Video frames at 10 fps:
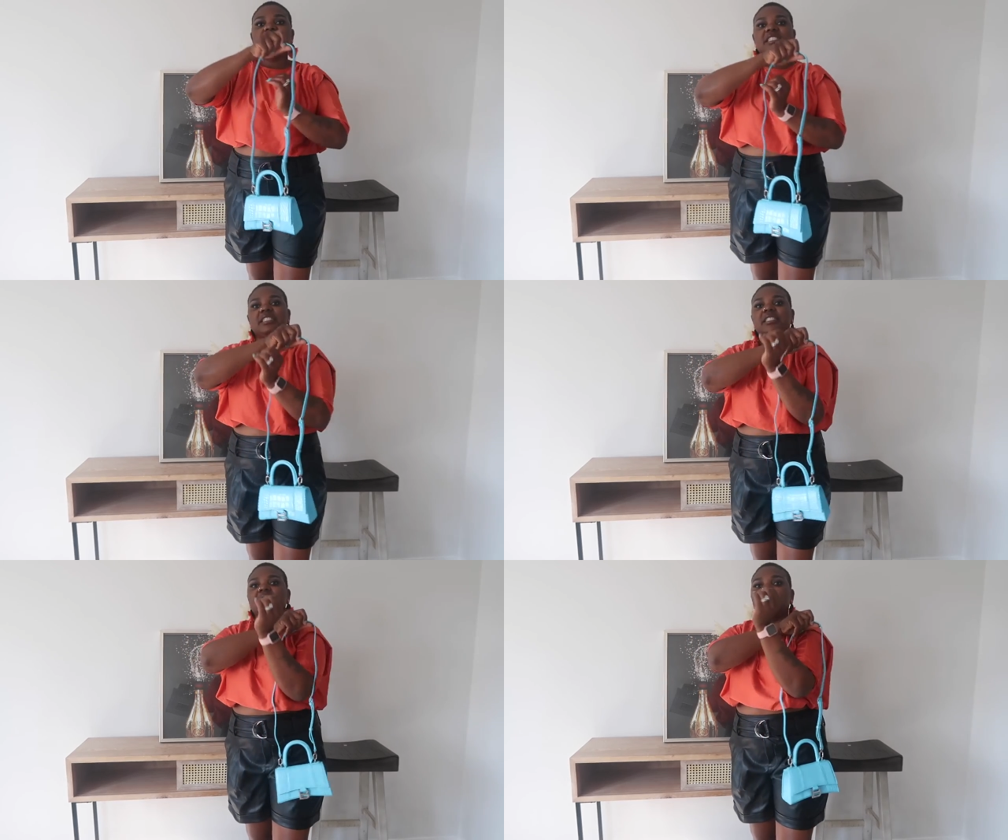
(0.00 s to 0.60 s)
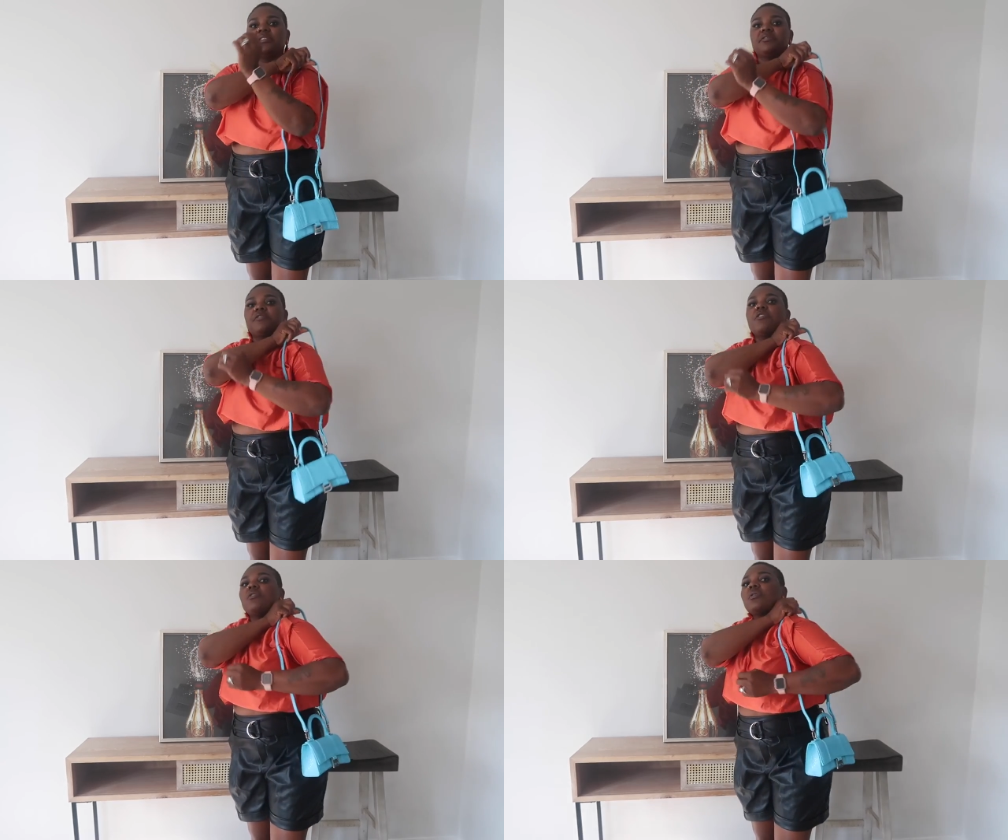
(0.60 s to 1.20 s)
and of
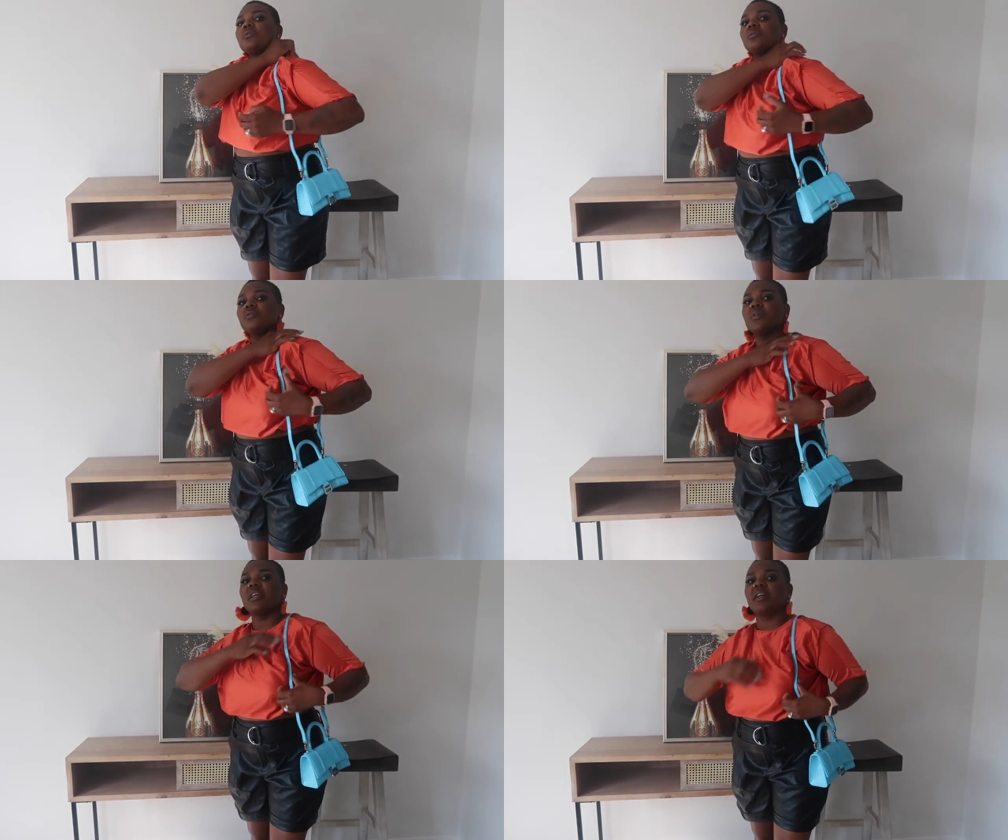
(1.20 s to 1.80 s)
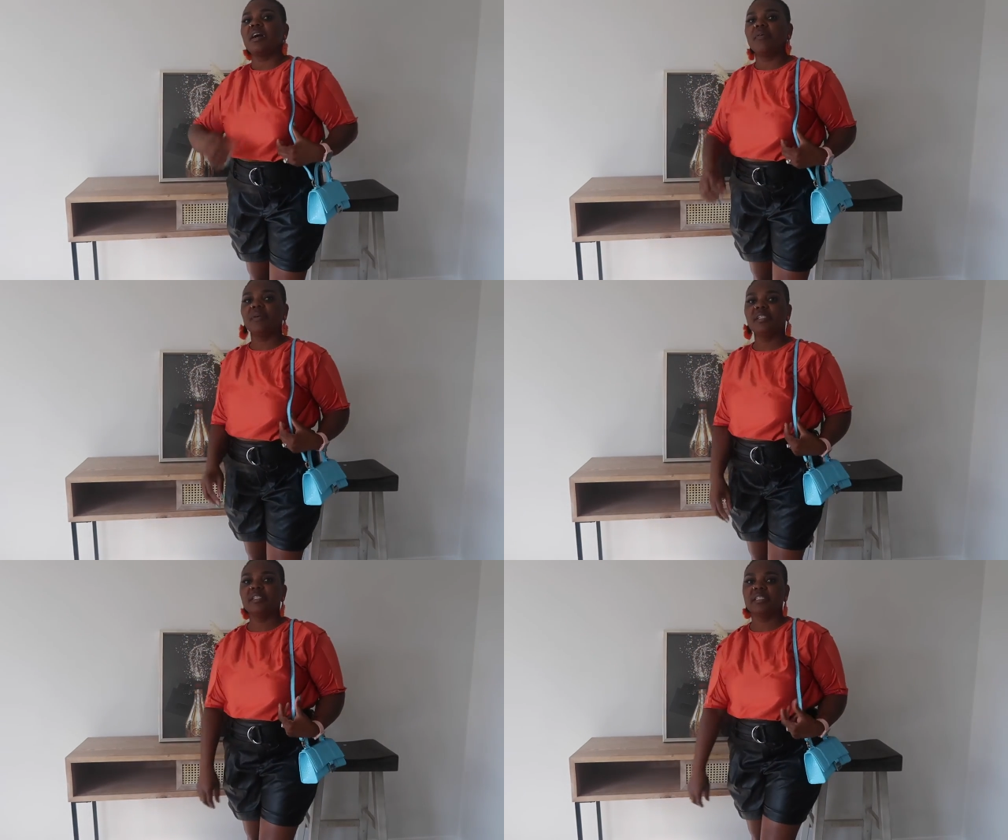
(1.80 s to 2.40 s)
course you can
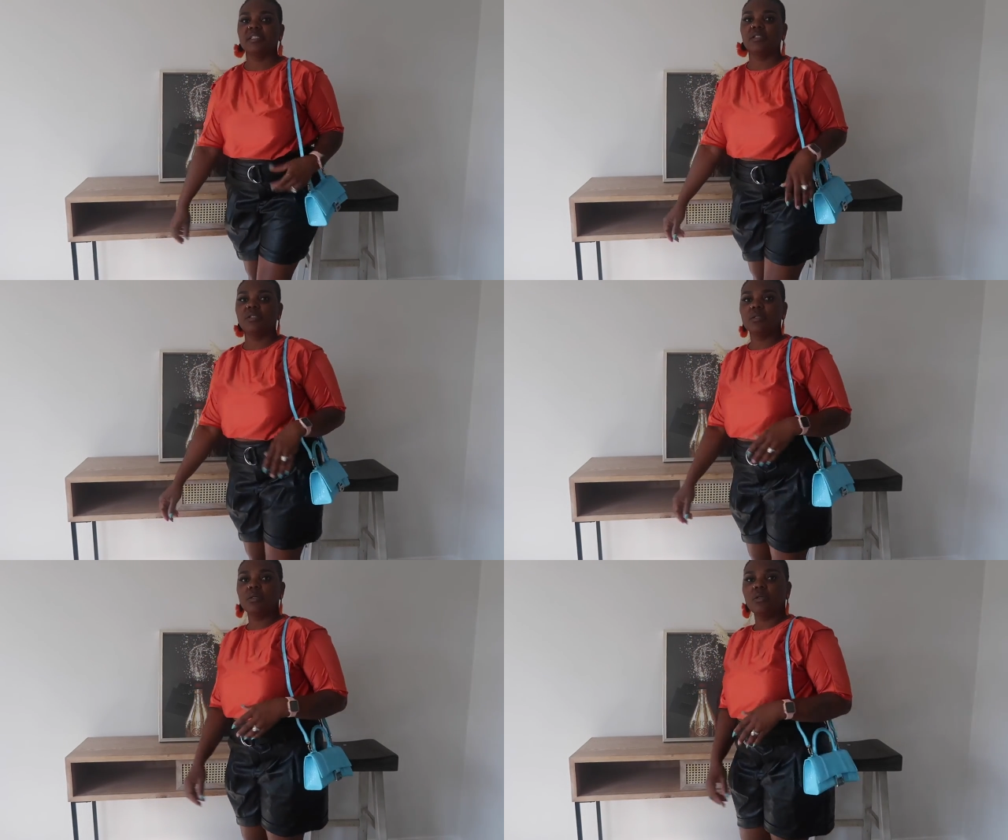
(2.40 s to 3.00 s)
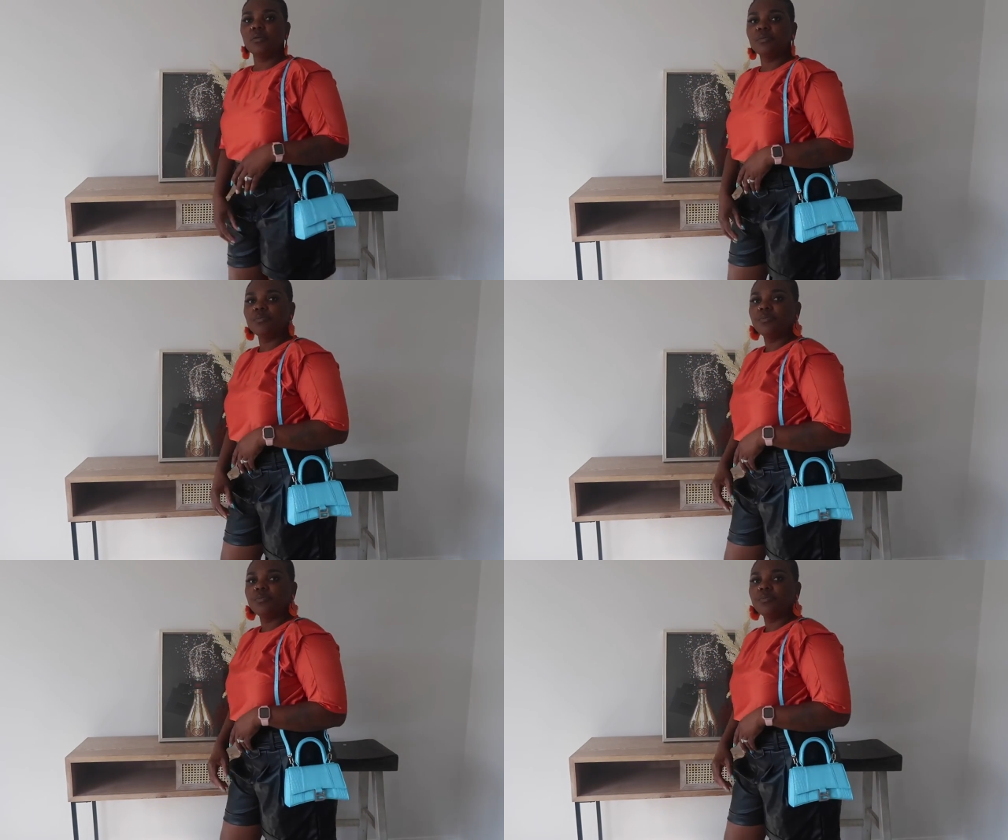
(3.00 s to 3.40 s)
carry it like so,